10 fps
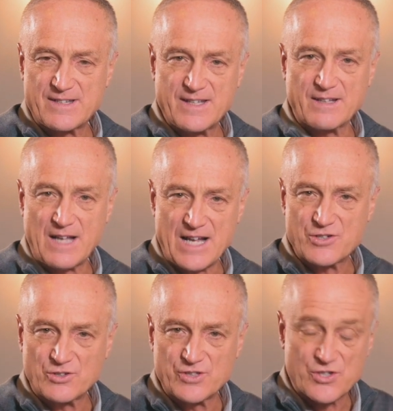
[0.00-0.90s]

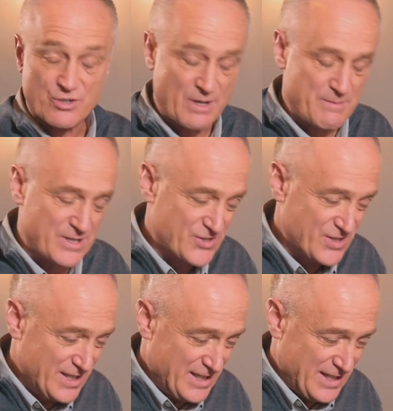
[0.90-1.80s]
theological disagreements.
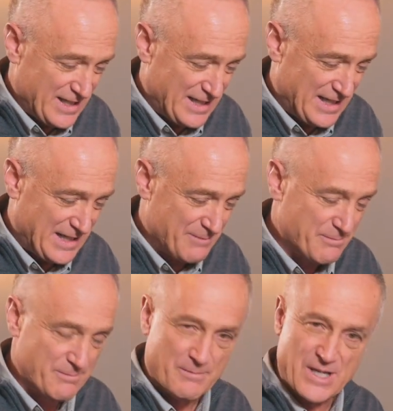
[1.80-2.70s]

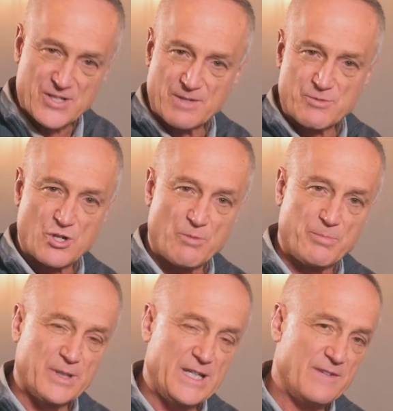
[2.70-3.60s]
Muslims don't
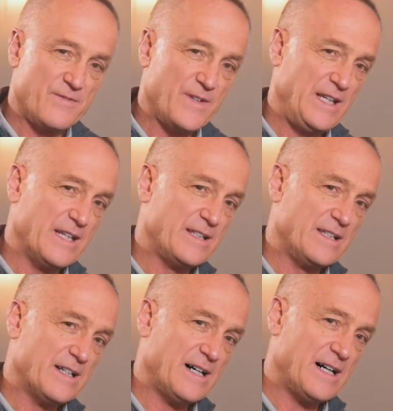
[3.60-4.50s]
believe
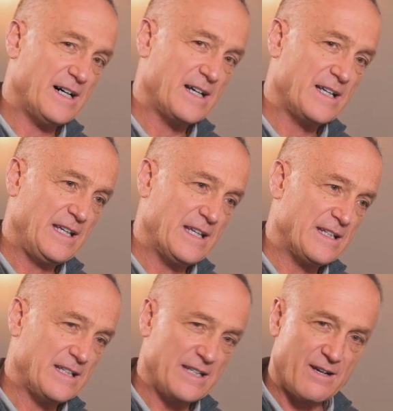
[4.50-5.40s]
in
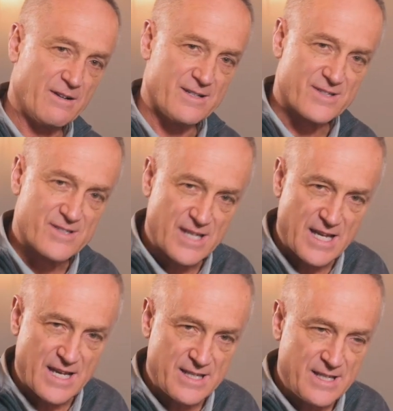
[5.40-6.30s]
inherited
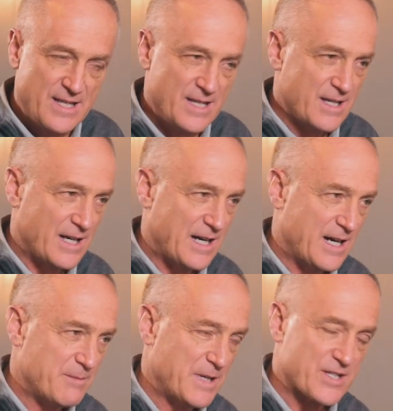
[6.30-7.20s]
sin.
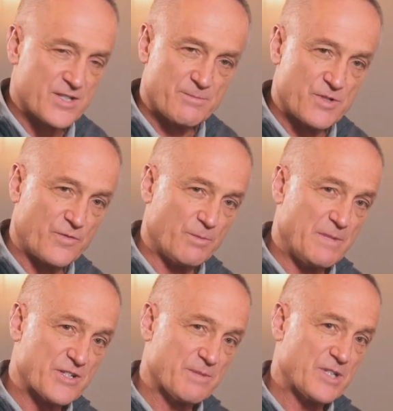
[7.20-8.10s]
For
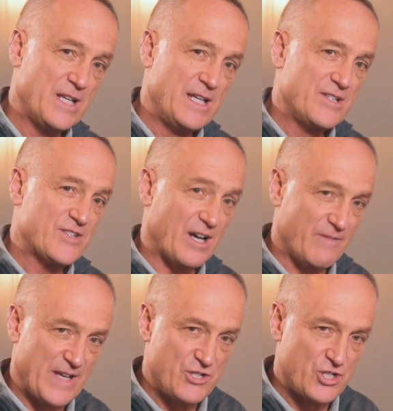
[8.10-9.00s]
Muslims,
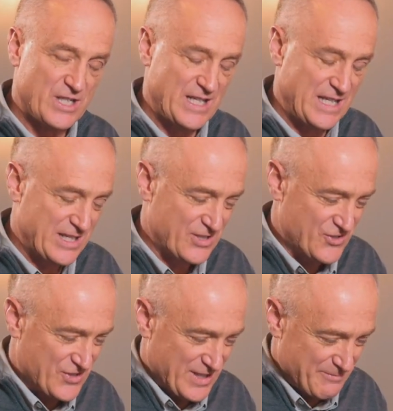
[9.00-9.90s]
salvation is